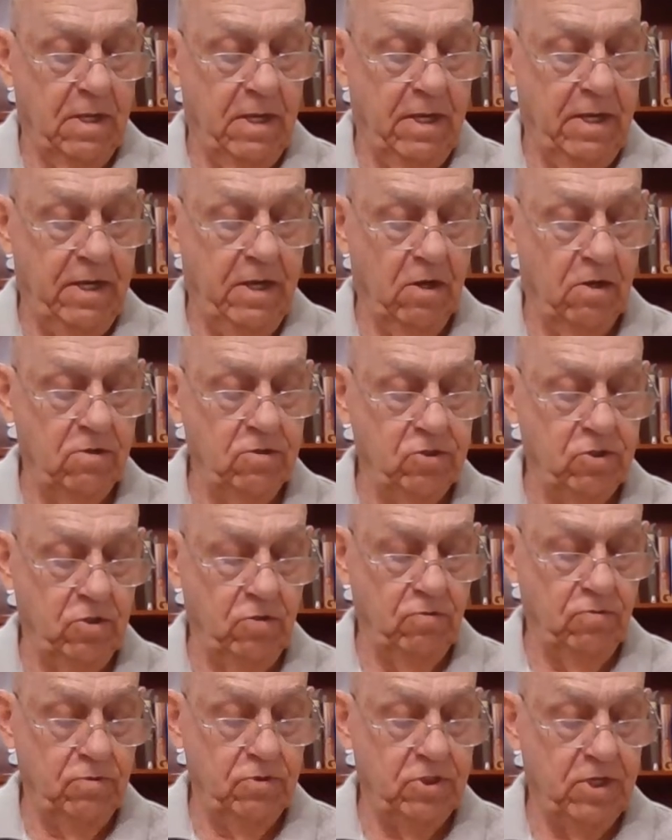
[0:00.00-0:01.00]
He
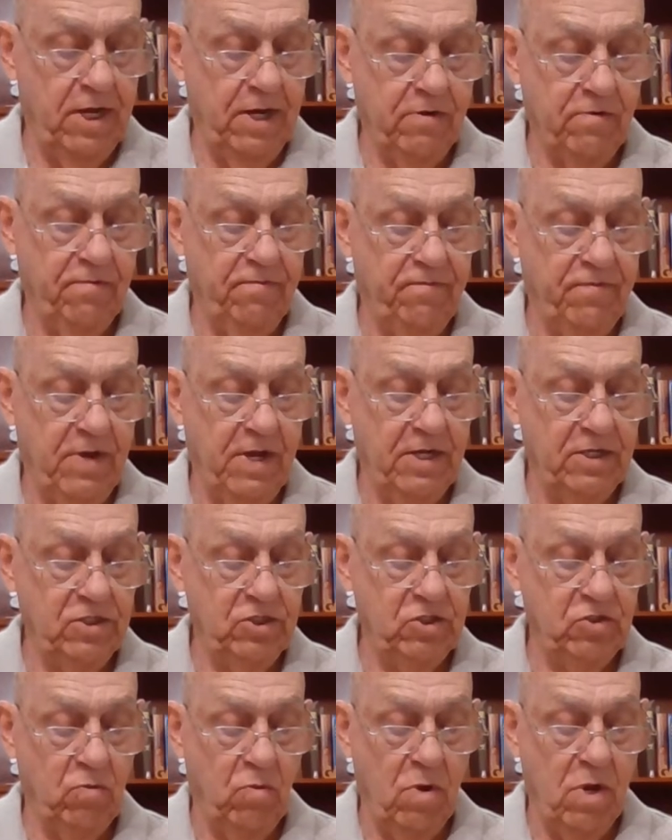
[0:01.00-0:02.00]
also
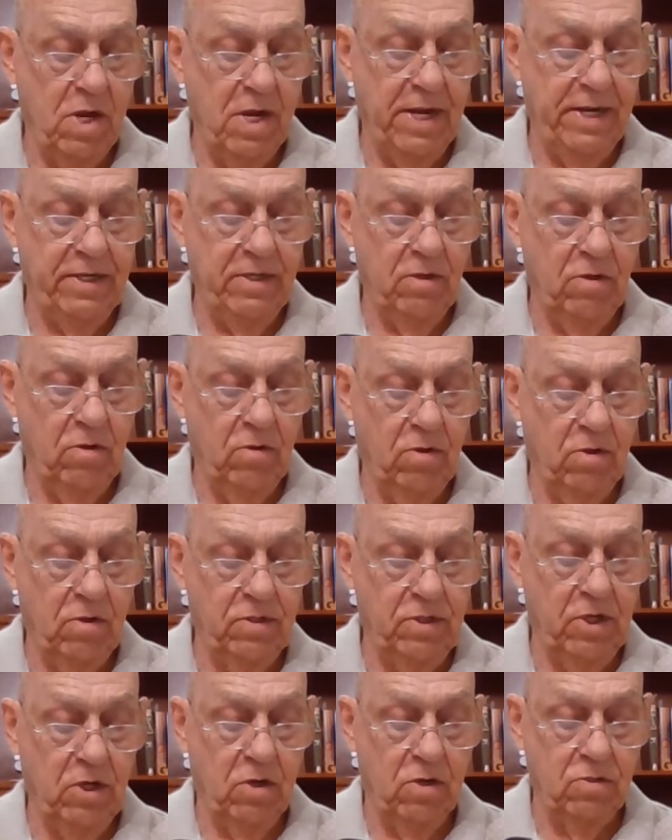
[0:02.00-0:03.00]
sacrificed swine
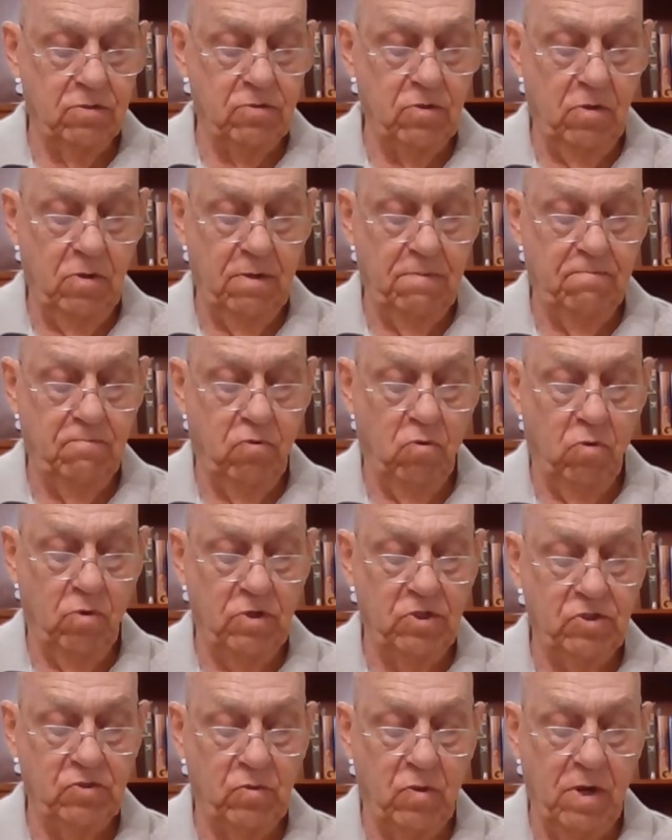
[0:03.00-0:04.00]
on the altar and
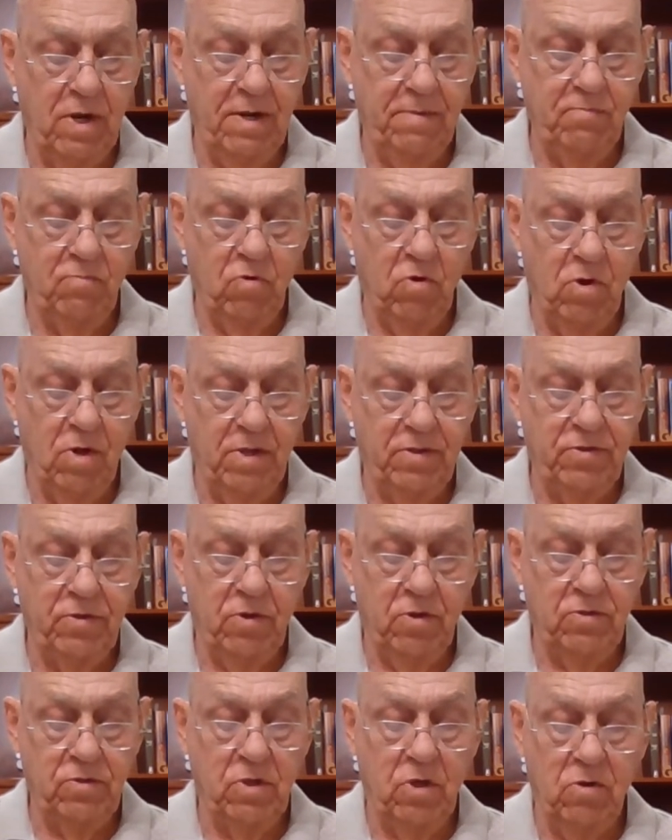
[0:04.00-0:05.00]
poured swine broth
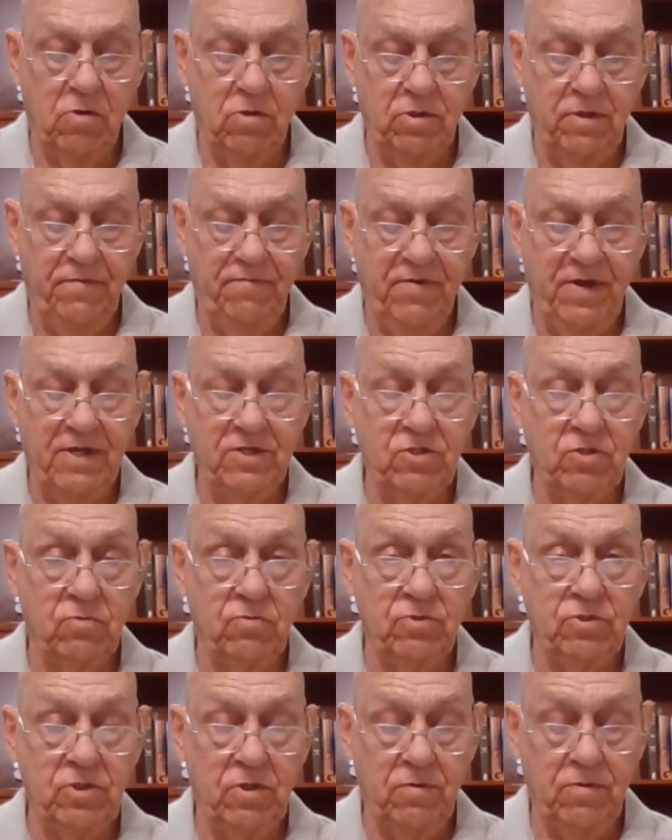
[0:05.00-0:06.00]
on the holy
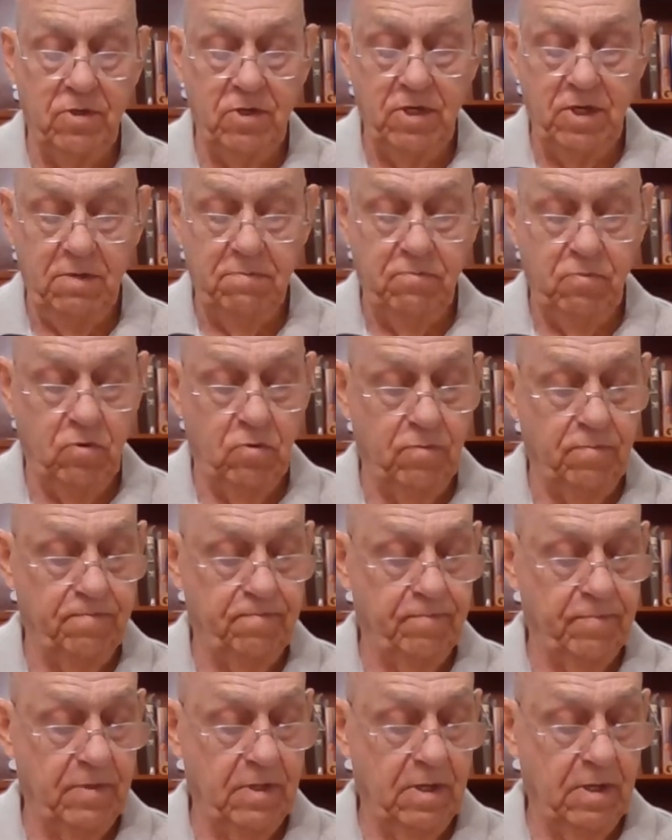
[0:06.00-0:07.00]
vessels of the temple.
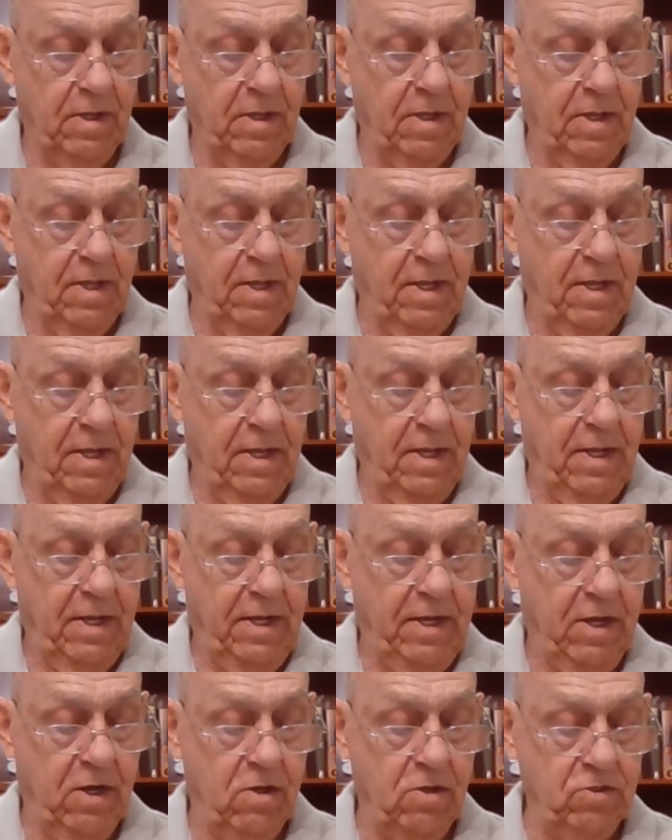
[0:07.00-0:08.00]

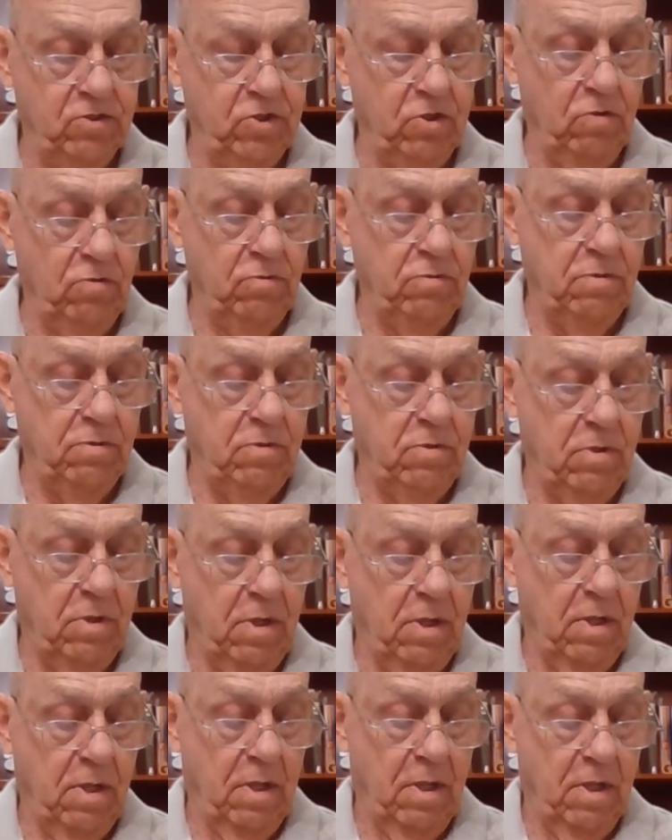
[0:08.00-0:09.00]
He also
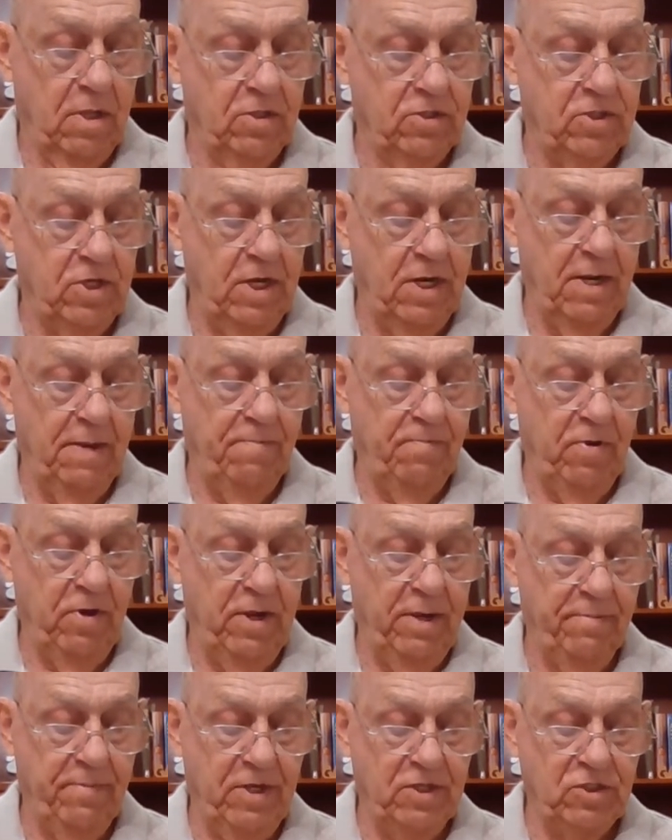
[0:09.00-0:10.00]
set up an
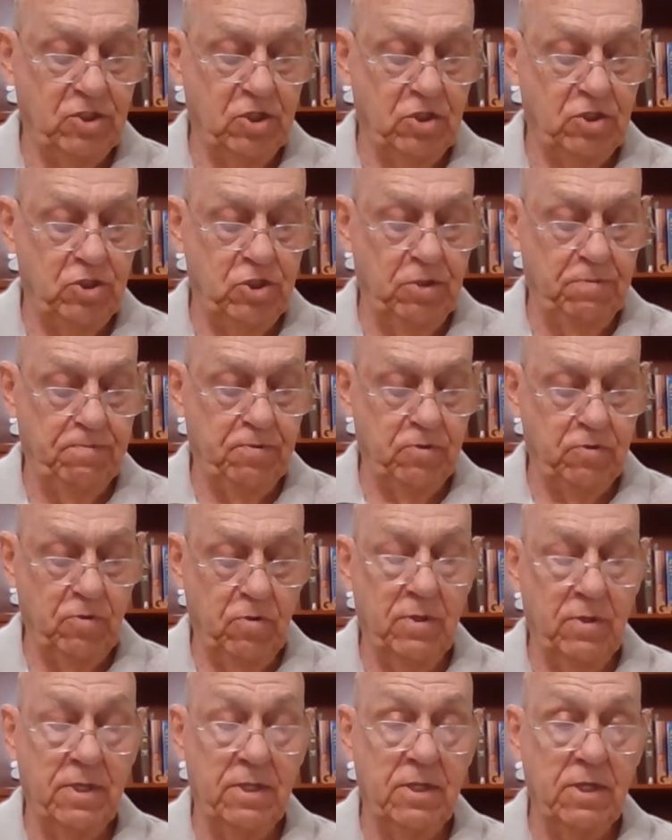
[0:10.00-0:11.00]
image of
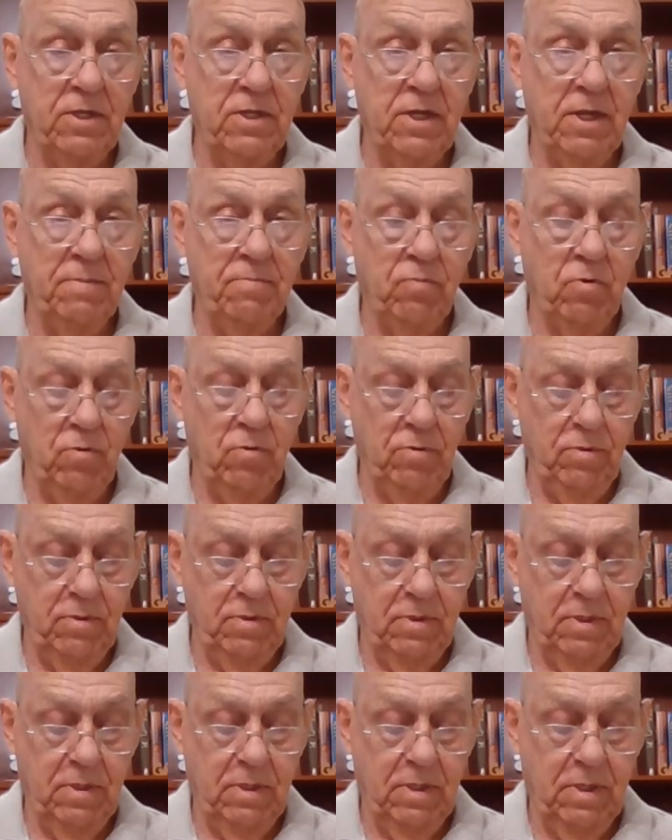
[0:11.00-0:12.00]
Jupiter in the temple
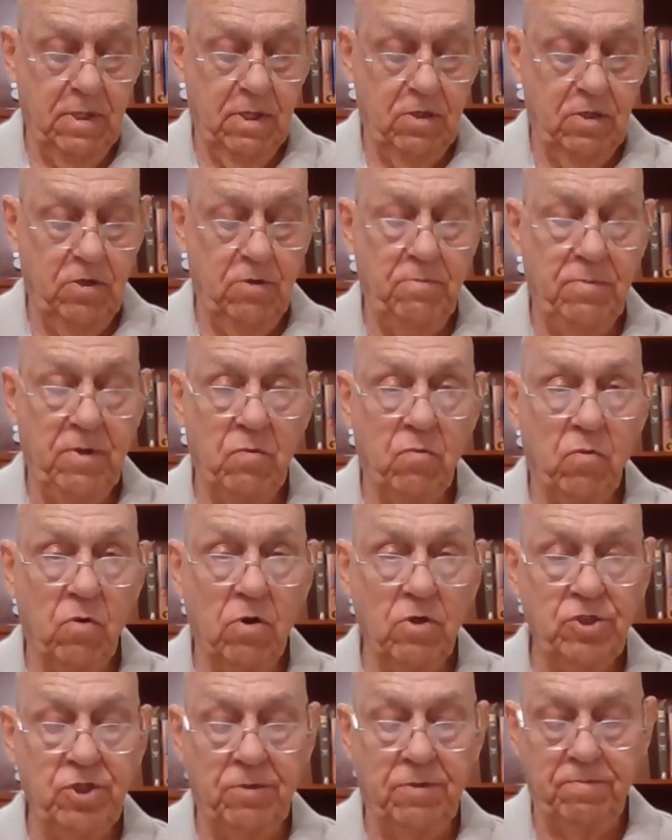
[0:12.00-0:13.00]
to be
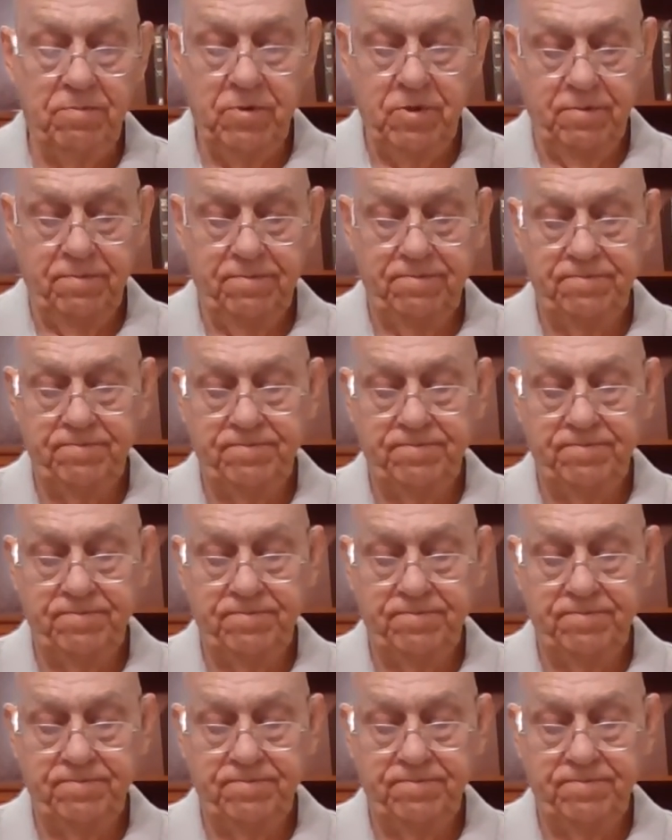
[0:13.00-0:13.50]
worshipped.